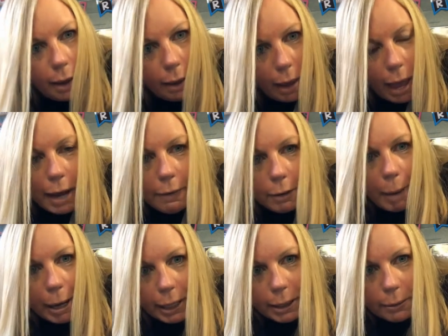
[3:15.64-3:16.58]
Hi
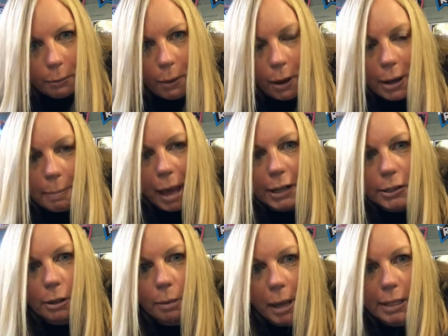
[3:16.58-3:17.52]
everybody, welcome back to
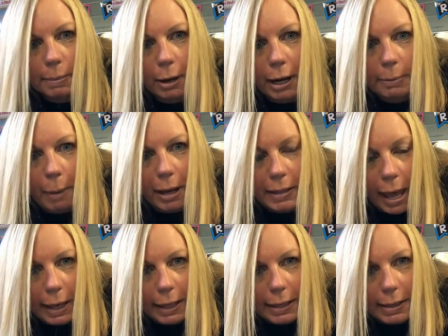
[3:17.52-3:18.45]
Remezmerized by
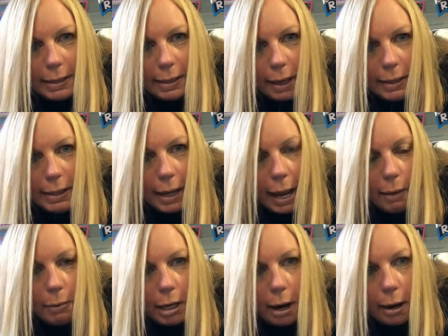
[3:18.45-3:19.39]
Science. Today
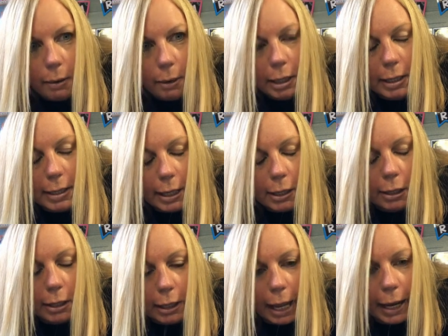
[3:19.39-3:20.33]
we are going to take a
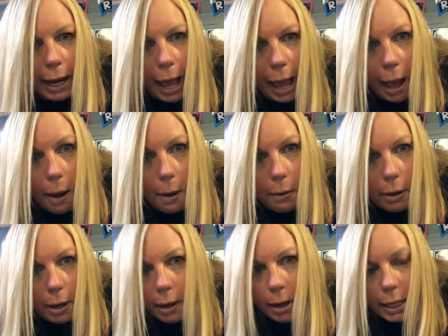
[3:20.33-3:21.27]
look at how
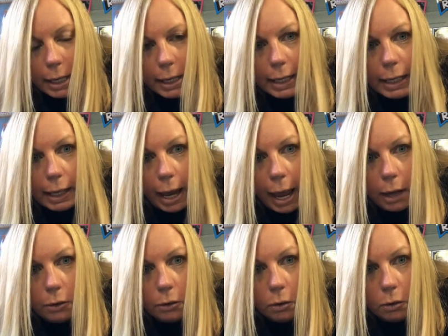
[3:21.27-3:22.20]
heat
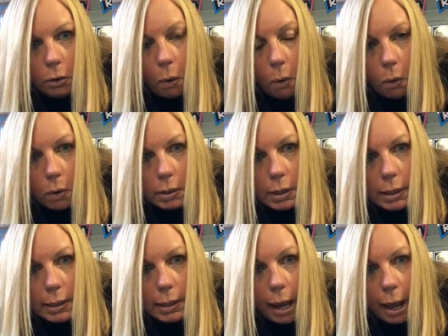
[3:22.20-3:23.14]
and cold
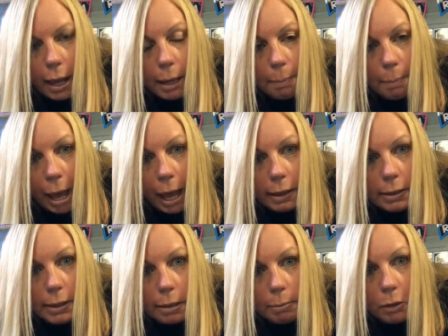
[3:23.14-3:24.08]

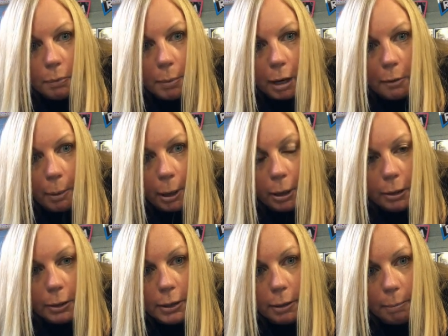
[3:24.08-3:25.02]
impact the movement of
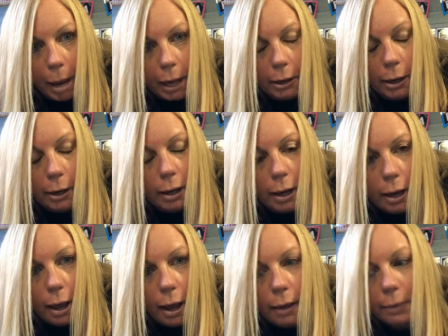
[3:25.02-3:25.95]
particles in matter.
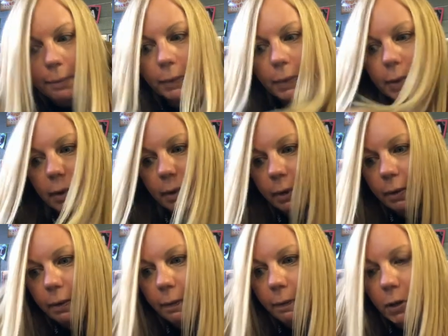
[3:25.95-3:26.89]

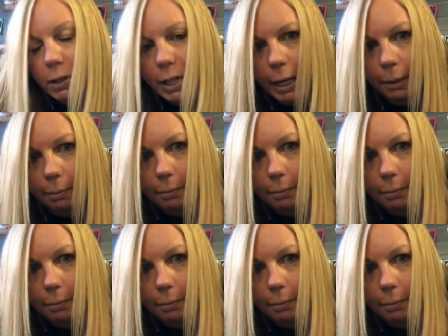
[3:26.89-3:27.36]
First thing,